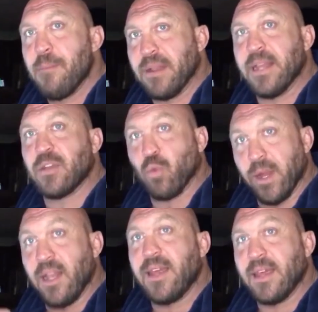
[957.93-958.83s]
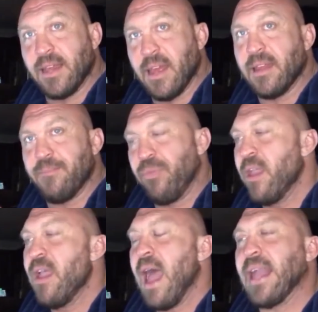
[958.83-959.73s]
But it's really,
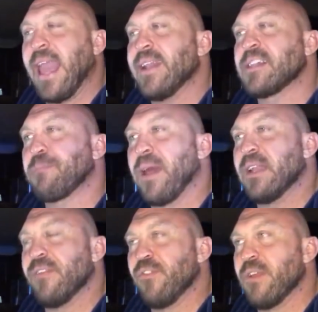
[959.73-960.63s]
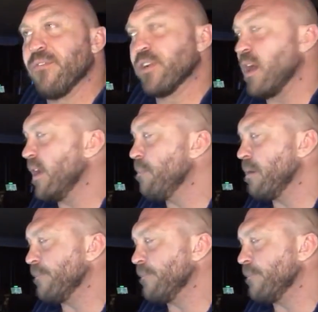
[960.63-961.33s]
I can't explain it if you've never done it,